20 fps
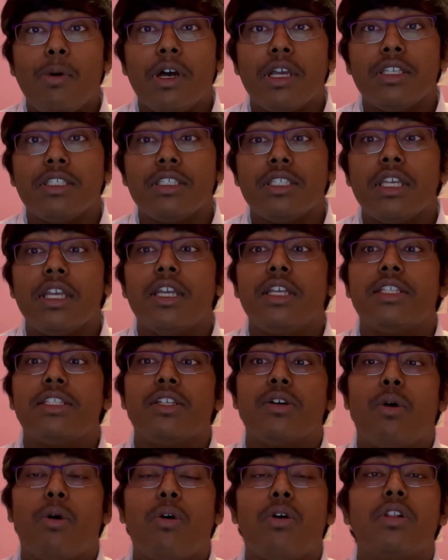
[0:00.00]
us to
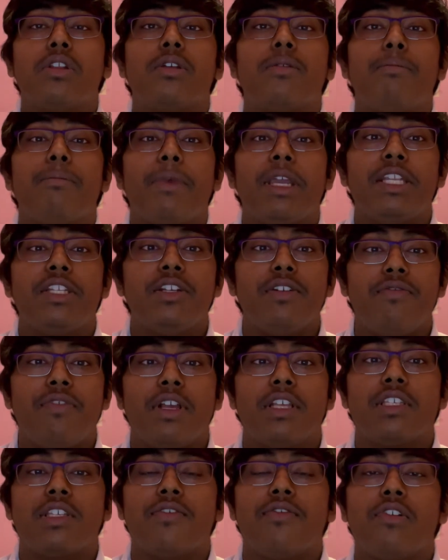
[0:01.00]
hold major
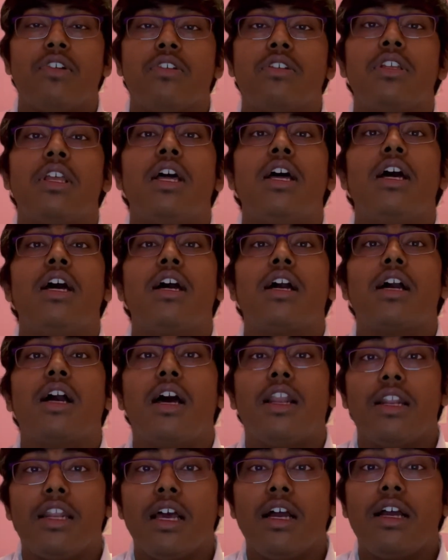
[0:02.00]
festivals,
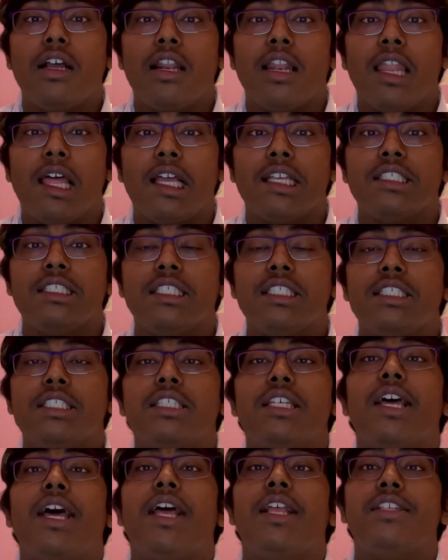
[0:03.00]
conduct
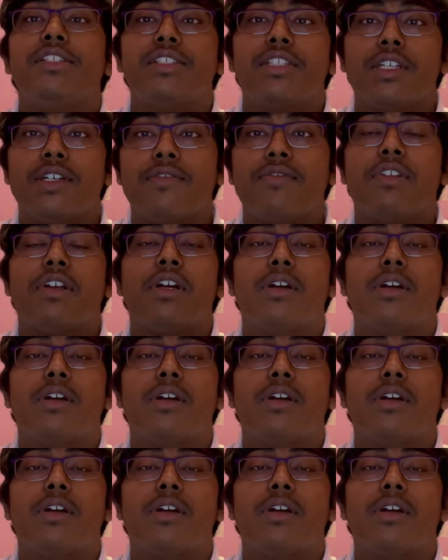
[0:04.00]
classes, and serve the